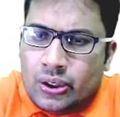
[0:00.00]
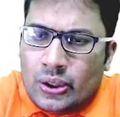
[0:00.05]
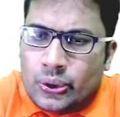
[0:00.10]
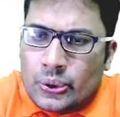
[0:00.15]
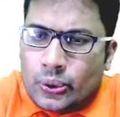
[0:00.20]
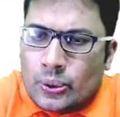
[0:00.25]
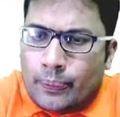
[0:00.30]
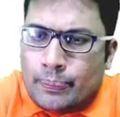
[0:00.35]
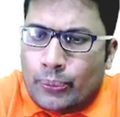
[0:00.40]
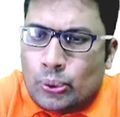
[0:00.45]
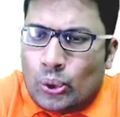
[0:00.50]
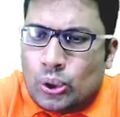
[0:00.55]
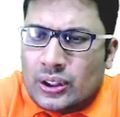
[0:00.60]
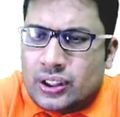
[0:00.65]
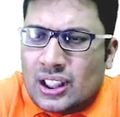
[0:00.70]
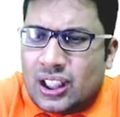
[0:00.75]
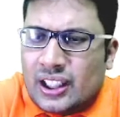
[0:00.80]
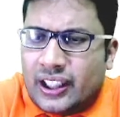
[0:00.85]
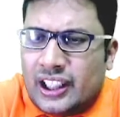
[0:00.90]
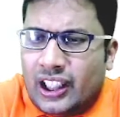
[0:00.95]
So
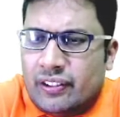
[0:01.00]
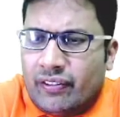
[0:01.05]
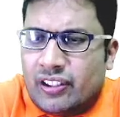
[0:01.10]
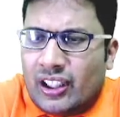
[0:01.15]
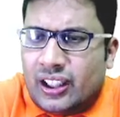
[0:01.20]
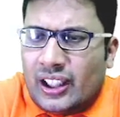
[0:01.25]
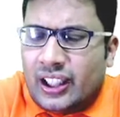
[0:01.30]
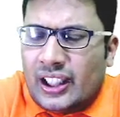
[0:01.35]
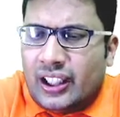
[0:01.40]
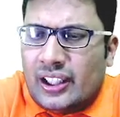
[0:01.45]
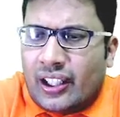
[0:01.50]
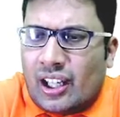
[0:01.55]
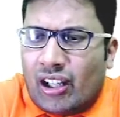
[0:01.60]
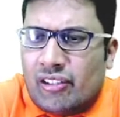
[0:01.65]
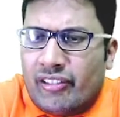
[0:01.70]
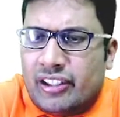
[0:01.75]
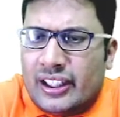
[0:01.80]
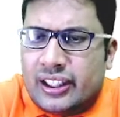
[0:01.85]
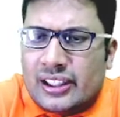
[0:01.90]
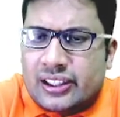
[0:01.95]
both are given
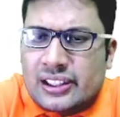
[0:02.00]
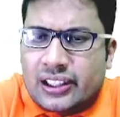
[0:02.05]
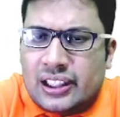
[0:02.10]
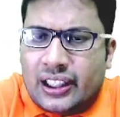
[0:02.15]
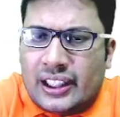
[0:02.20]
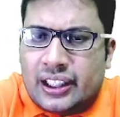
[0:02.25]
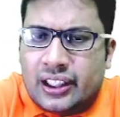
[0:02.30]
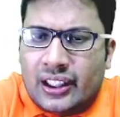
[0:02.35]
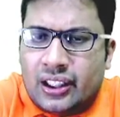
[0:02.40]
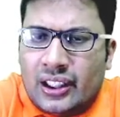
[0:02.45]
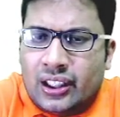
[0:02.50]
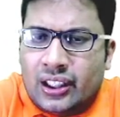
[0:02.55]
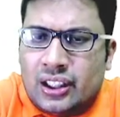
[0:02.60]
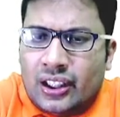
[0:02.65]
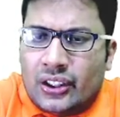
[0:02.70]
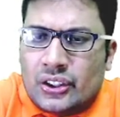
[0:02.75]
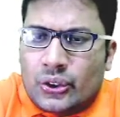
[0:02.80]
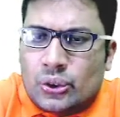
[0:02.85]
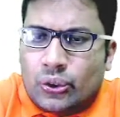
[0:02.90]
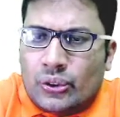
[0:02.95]
intravenously.
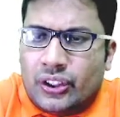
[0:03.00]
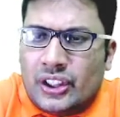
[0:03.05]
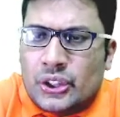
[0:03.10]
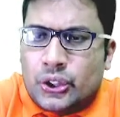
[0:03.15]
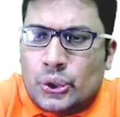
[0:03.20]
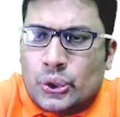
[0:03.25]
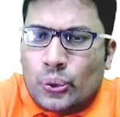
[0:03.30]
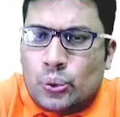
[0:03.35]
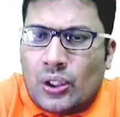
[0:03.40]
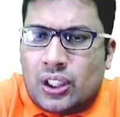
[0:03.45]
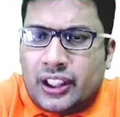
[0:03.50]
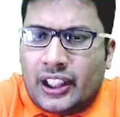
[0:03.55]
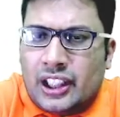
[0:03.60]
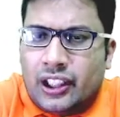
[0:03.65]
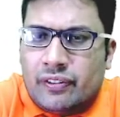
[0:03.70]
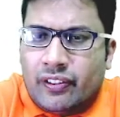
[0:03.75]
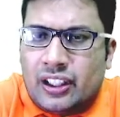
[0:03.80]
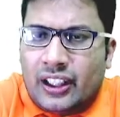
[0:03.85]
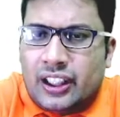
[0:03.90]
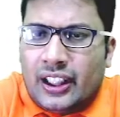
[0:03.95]
So these two are
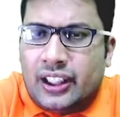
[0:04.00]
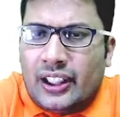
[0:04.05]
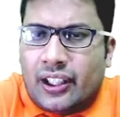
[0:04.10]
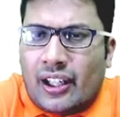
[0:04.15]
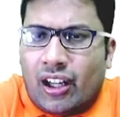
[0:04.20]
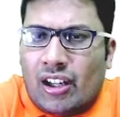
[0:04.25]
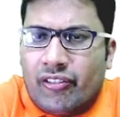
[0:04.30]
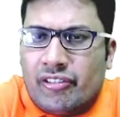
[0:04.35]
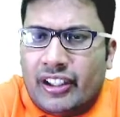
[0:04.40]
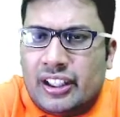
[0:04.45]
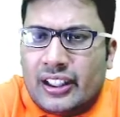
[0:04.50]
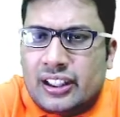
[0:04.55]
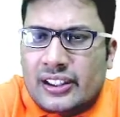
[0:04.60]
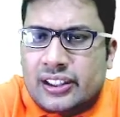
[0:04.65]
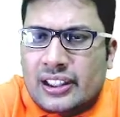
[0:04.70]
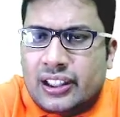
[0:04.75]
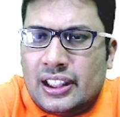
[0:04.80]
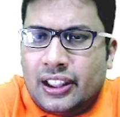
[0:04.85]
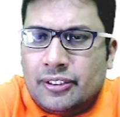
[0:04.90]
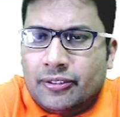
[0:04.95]
given
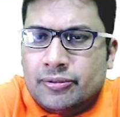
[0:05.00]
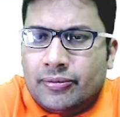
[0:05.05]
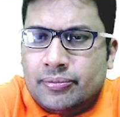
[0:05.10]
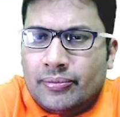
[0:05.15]
intravenously